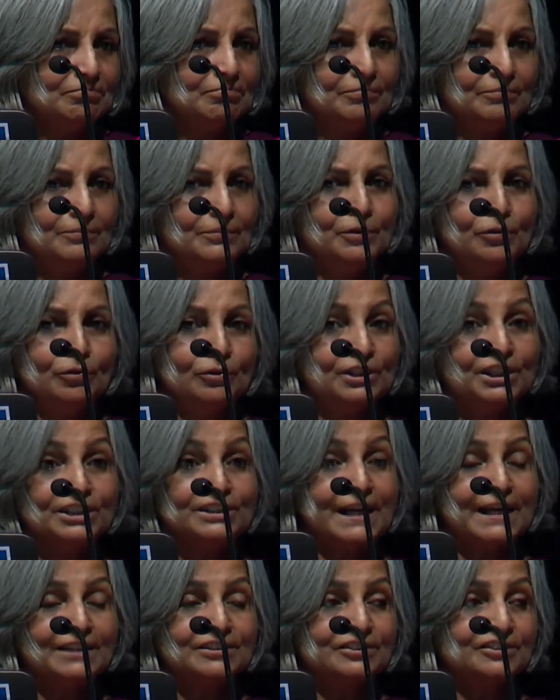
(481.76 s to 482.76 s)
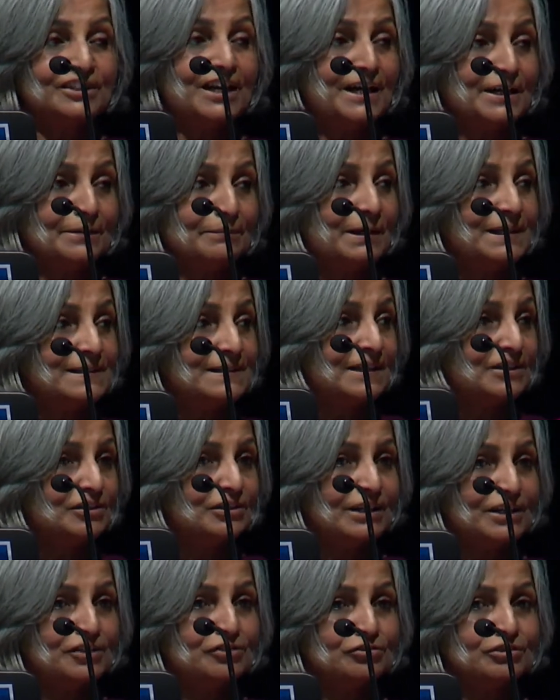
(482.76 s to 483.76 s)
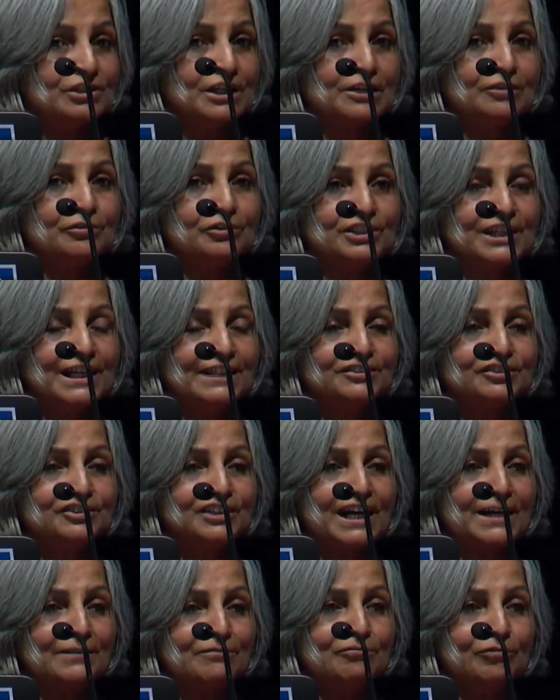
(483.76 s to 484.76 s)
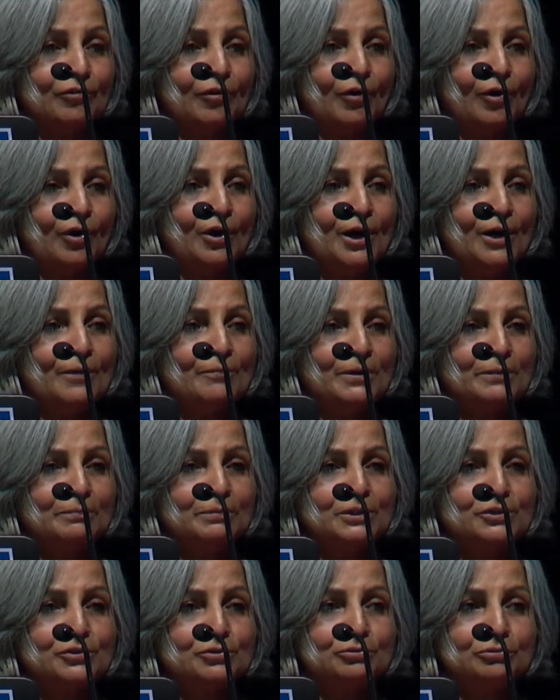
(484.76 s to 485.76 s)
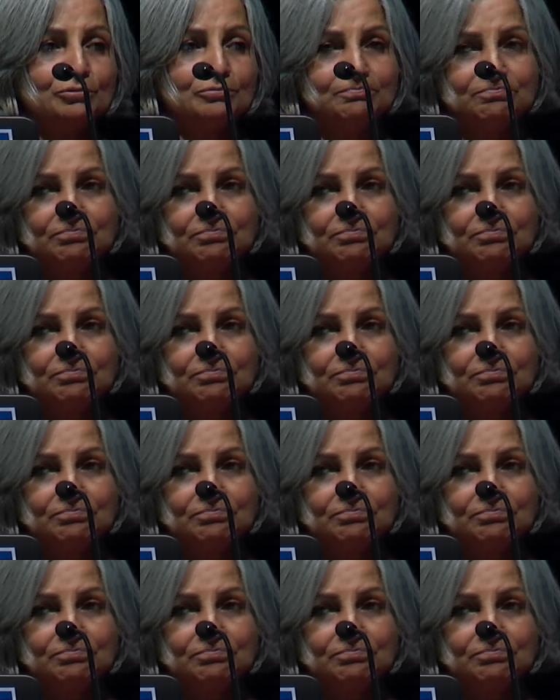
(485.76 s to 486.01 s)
it takes time, as I tried to tell you. It takes time for people to